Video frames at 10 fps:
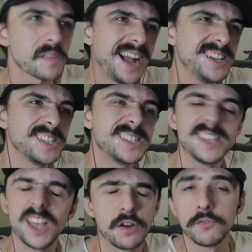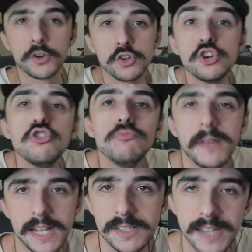I just sit there for two
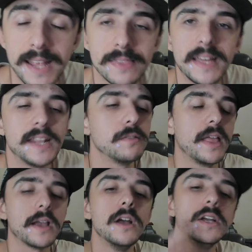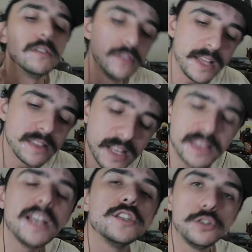minutes and let it like let let
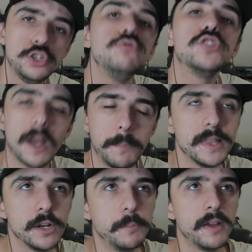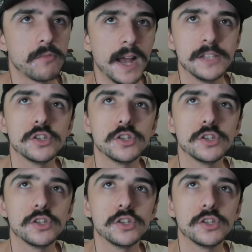things juice up a little bit, right?